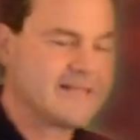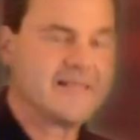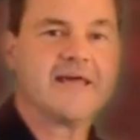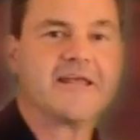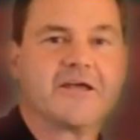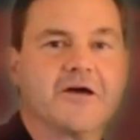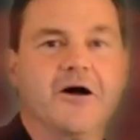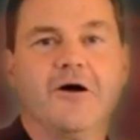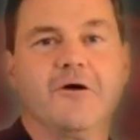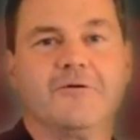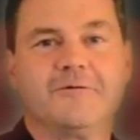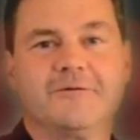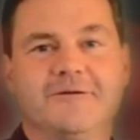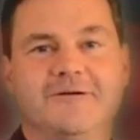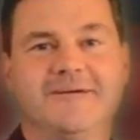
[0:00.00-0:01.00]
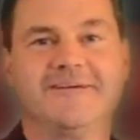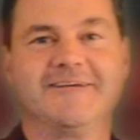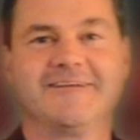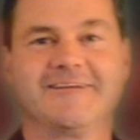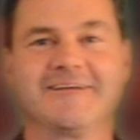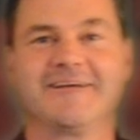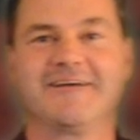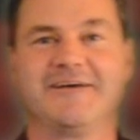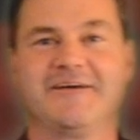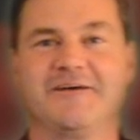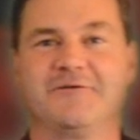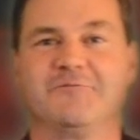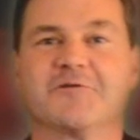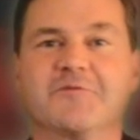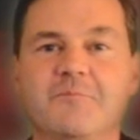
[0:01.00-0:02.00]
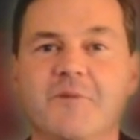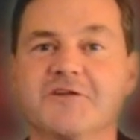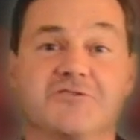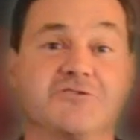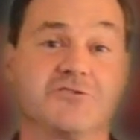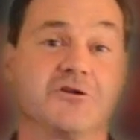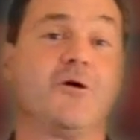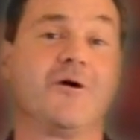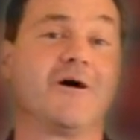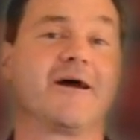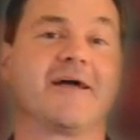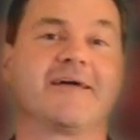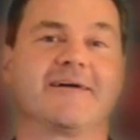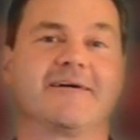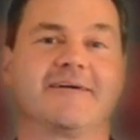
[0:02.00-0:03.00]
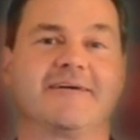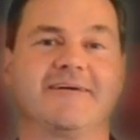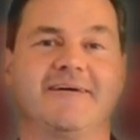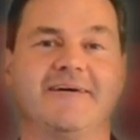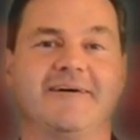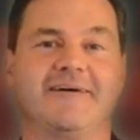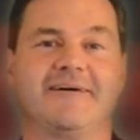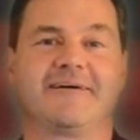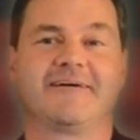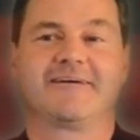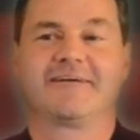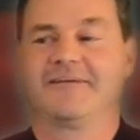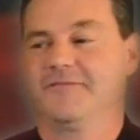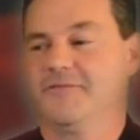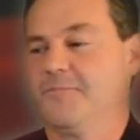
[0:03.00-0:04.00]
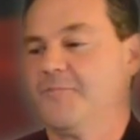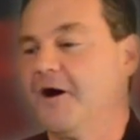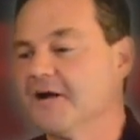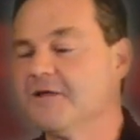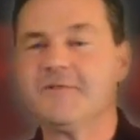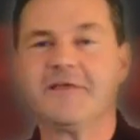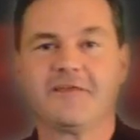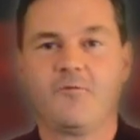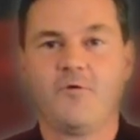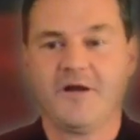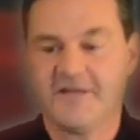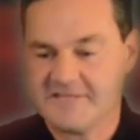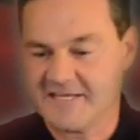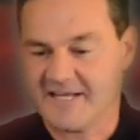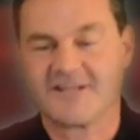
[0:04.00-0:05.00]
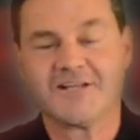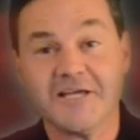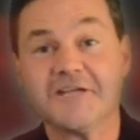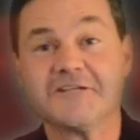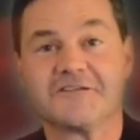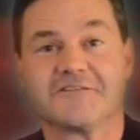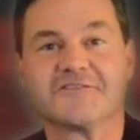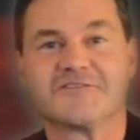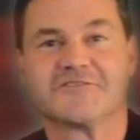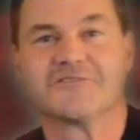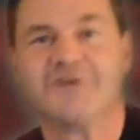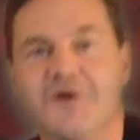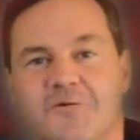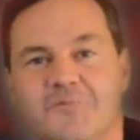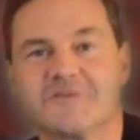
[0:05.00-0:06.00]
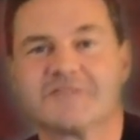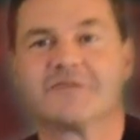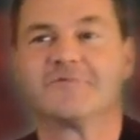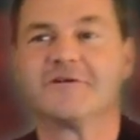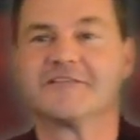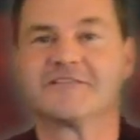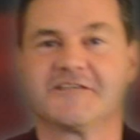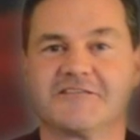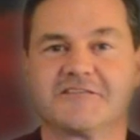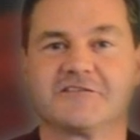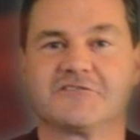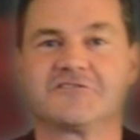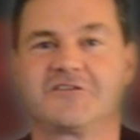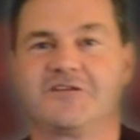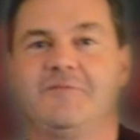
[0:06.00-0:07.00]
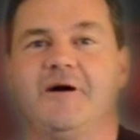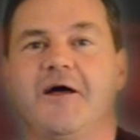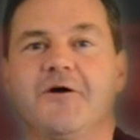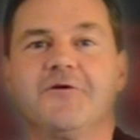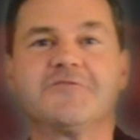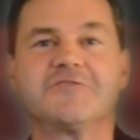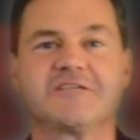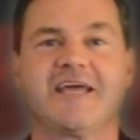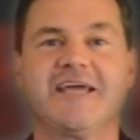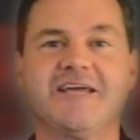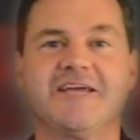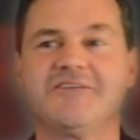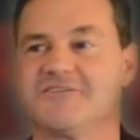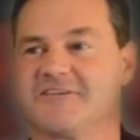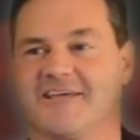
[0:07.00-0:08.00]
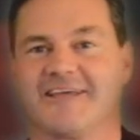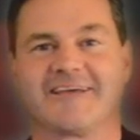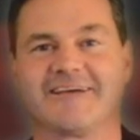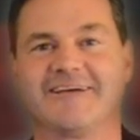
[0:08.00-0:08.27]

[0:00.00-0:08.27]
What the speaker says: let it go with much joy. The part of me that wanted to cling to the stone was in resistance to my own changing.